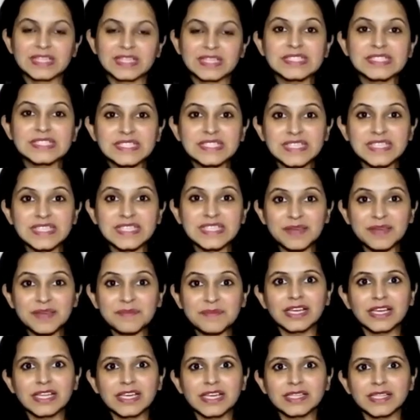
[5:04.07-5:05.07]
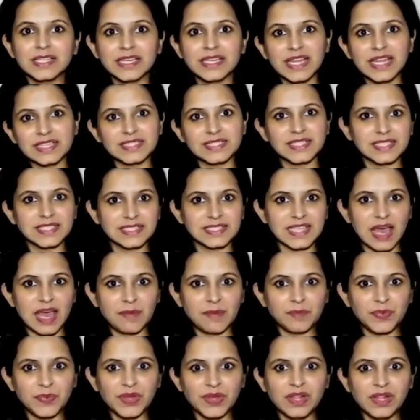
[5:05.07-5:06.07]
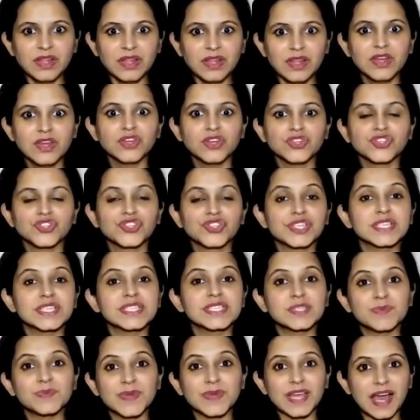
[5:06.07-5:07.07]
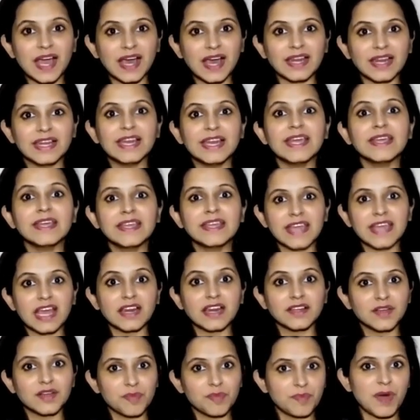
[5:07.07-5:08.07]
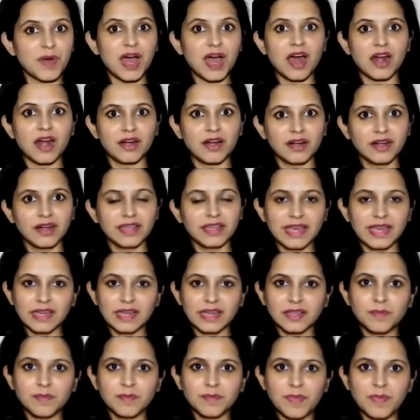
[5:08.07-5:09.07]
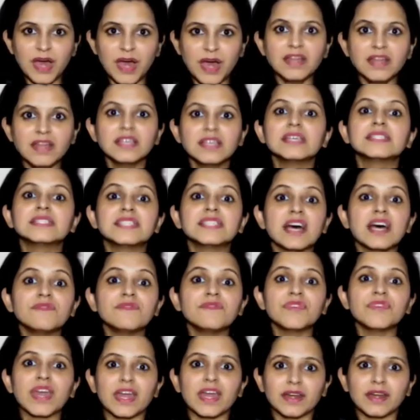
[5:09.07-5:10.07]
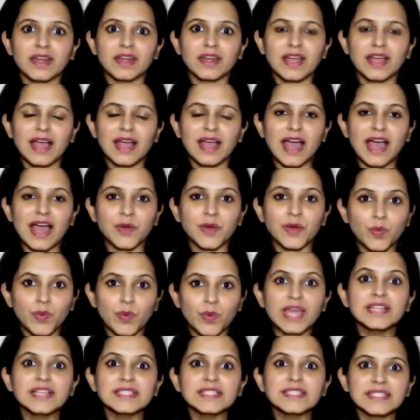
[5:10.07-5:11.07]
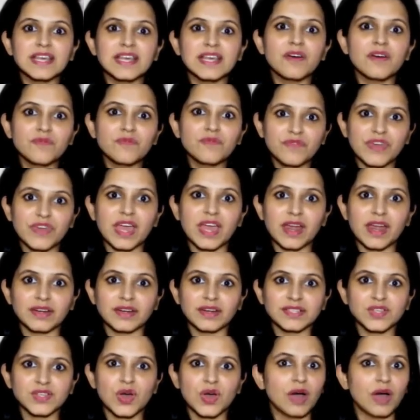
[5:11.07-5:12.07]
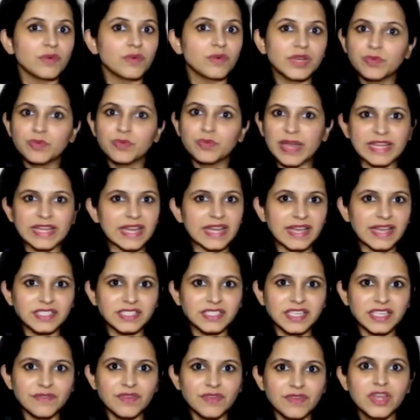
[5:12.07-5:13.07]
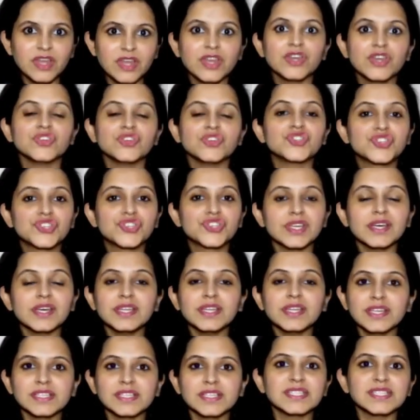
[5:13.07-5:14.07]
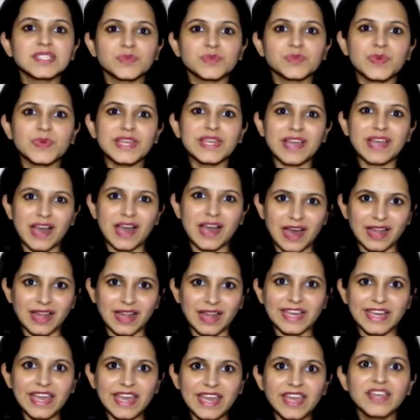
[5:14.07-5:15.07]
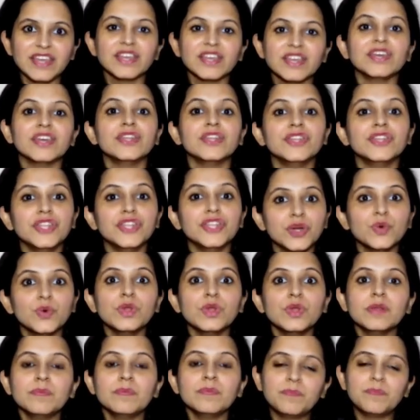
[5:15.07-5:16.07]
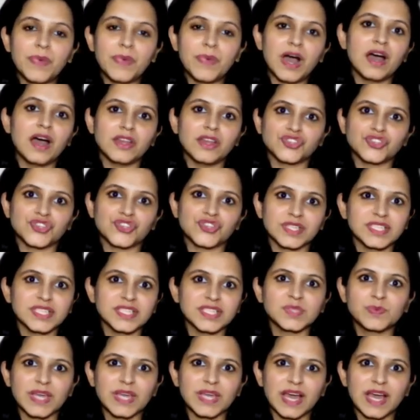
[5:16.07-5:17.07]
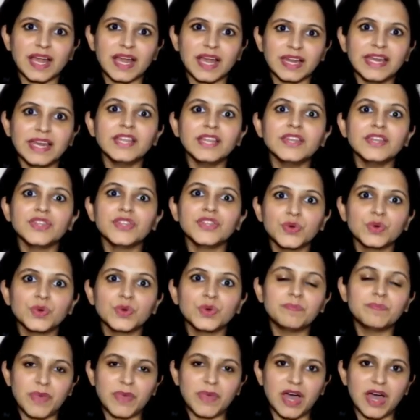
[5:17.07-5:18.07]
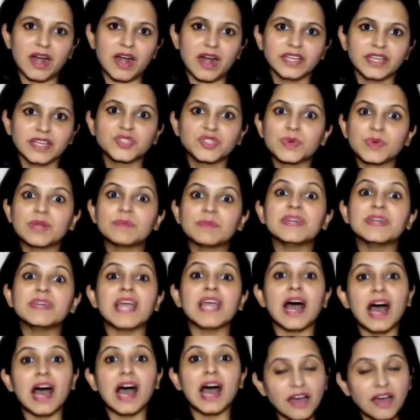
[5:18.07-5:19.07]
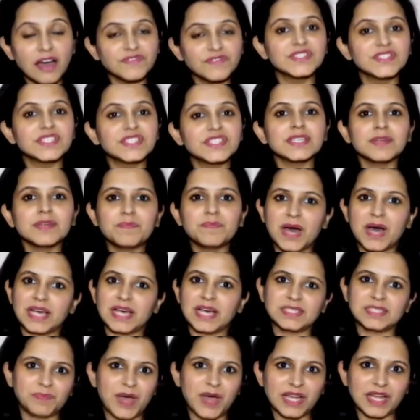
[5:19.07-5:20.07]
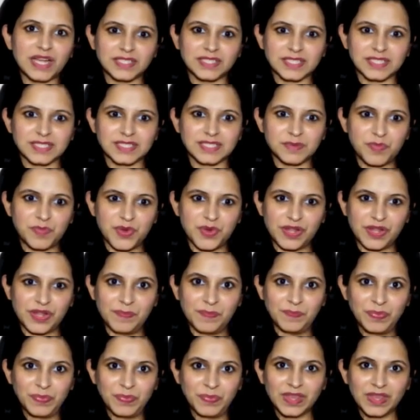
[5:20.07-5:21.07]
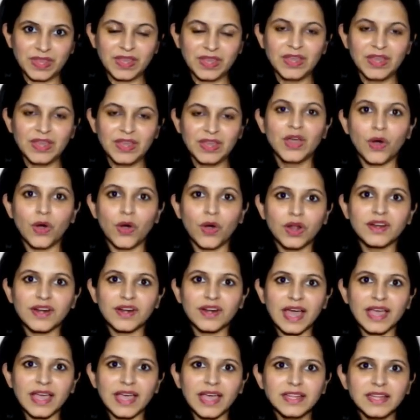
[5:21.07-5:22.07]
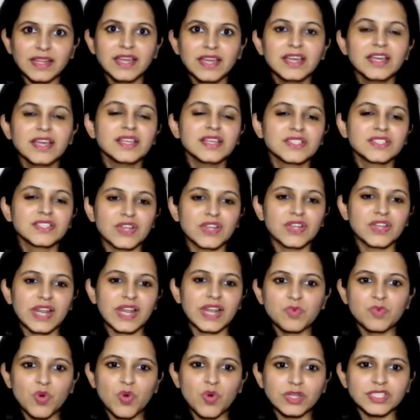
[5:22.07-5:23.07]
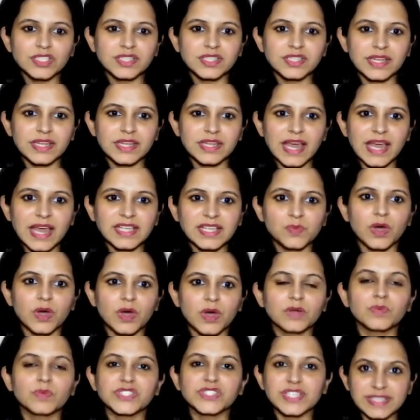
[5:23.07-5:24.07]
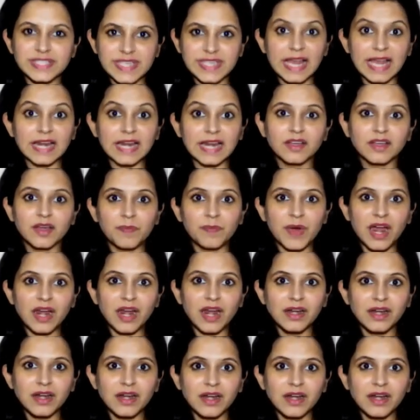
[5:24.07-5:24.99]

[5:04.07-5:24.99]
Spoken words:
Similarly, the next example, je suis allé quelque part. Quelque part, somewhere. I went somewhere. So how will you make negative? Je ne suis allé nulle part. Je ne suis allé nulle part. It will be after the past participle. All right. So let's move on to the next word, which is quelque part.